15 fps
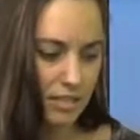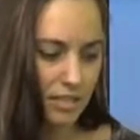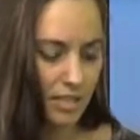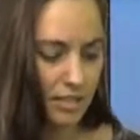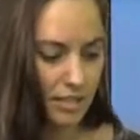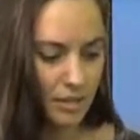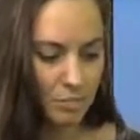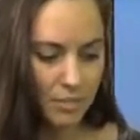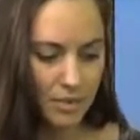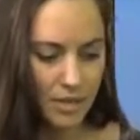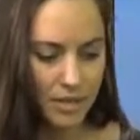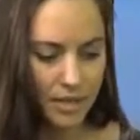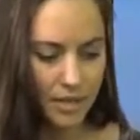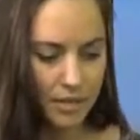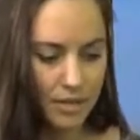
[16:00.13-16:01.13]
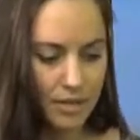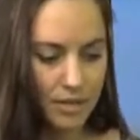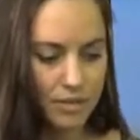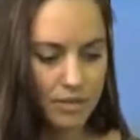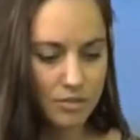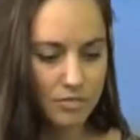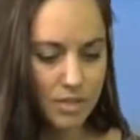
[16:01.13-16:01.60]
contemporary
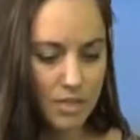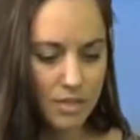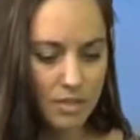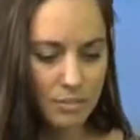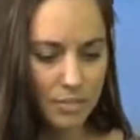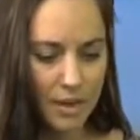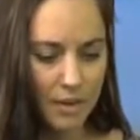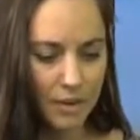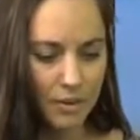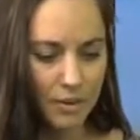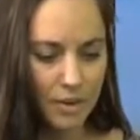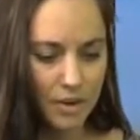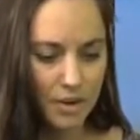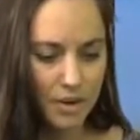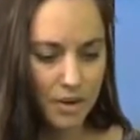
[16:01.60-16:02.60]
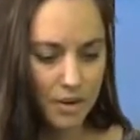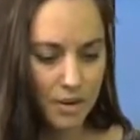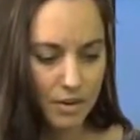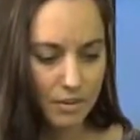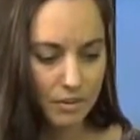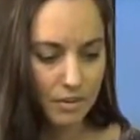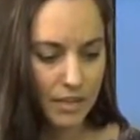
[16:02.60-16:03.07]
aerial, is really about
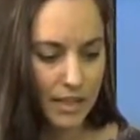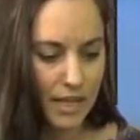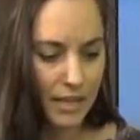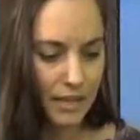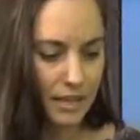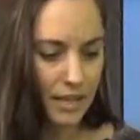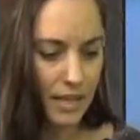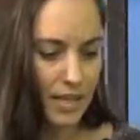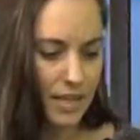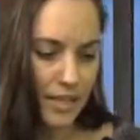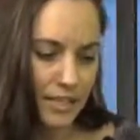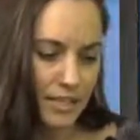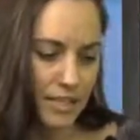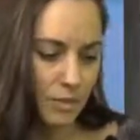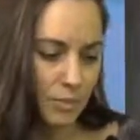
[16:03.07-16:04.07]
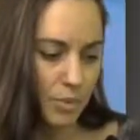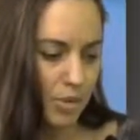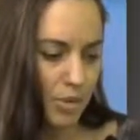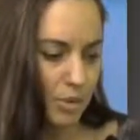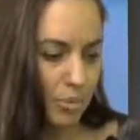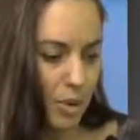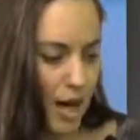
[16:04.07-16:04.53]
like connecting
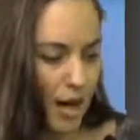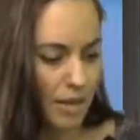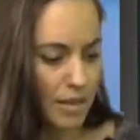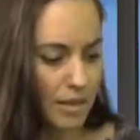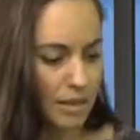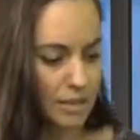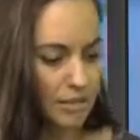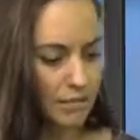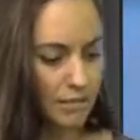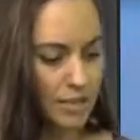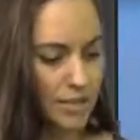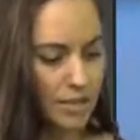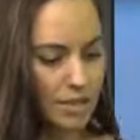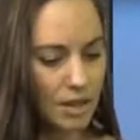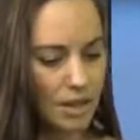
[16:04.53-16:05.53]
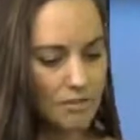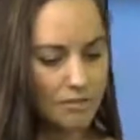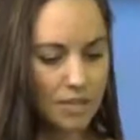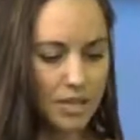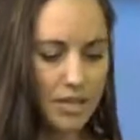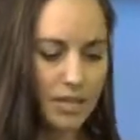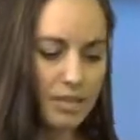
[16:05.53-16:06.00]
with your body and feeling
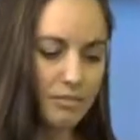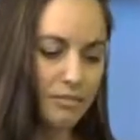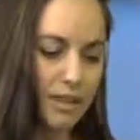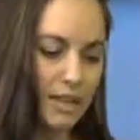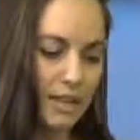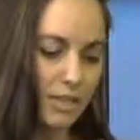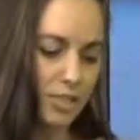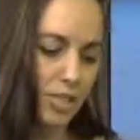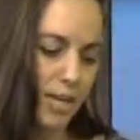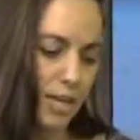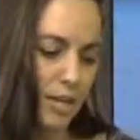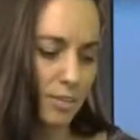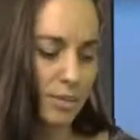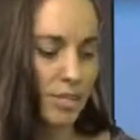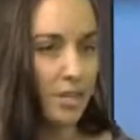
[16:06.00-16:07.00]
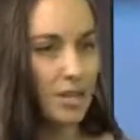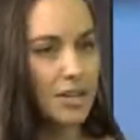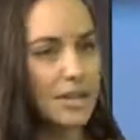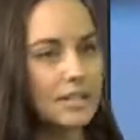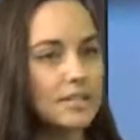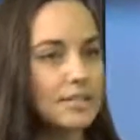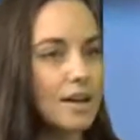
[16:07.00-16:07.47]
confident and finding shapes and all
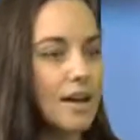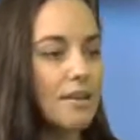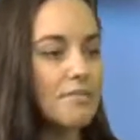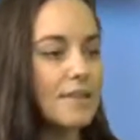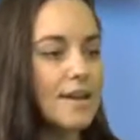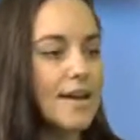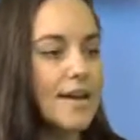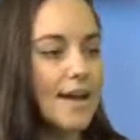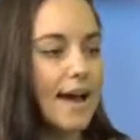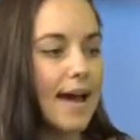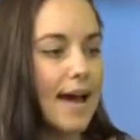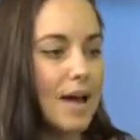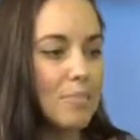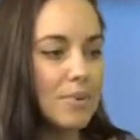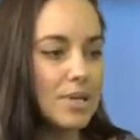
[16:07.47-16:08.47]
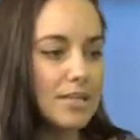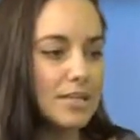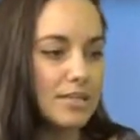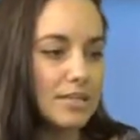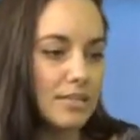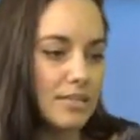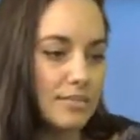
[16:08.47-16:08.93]
that stuff
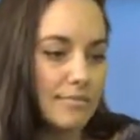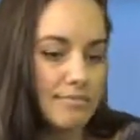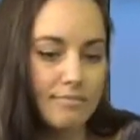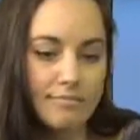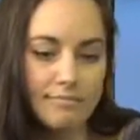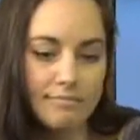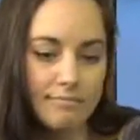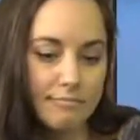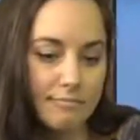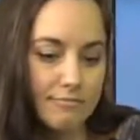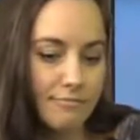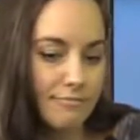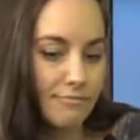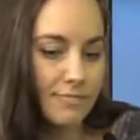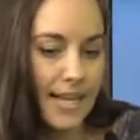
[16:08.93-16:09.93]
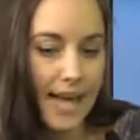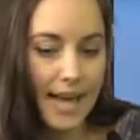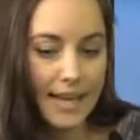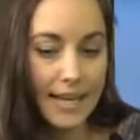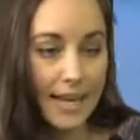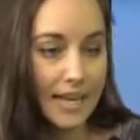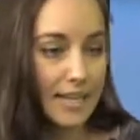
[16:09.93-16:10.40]
happens
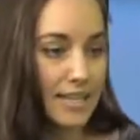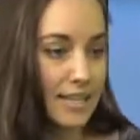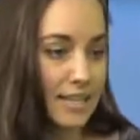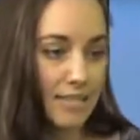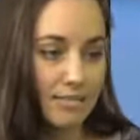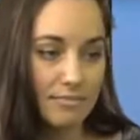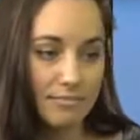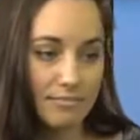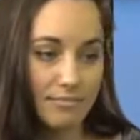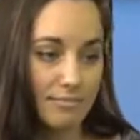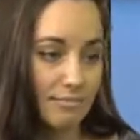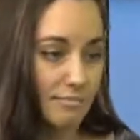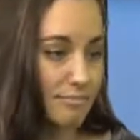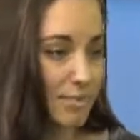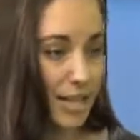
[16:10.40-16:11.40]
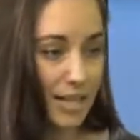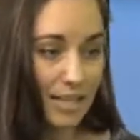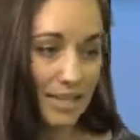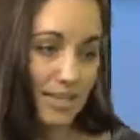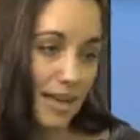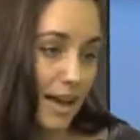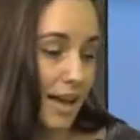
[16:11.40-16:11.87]
at any
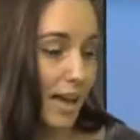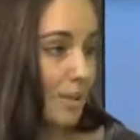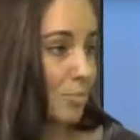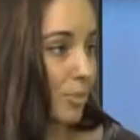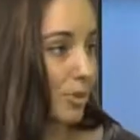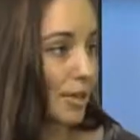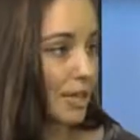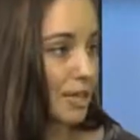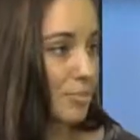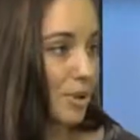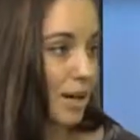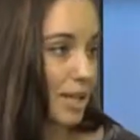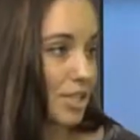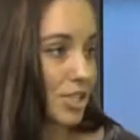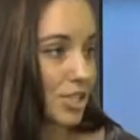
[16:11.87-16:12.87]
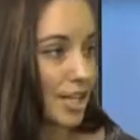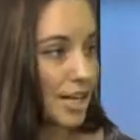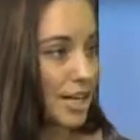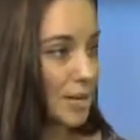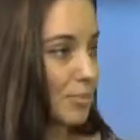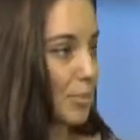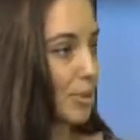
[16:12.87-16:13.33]
body type or any body
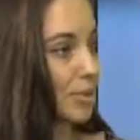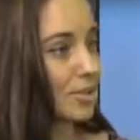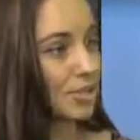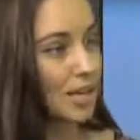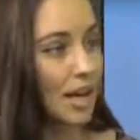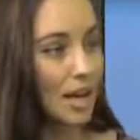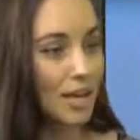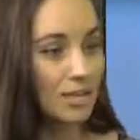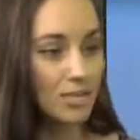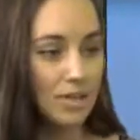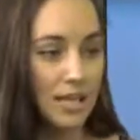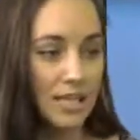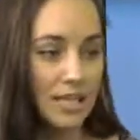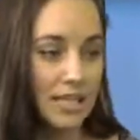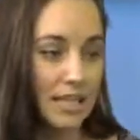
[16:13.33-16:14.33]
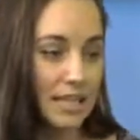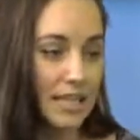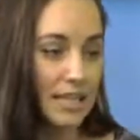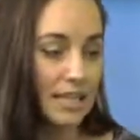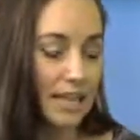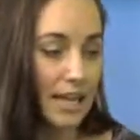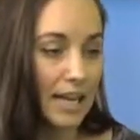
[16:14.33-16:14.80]
shape or size or anything
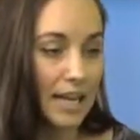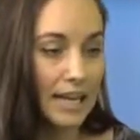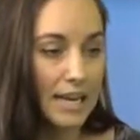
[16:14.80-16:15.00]
like that.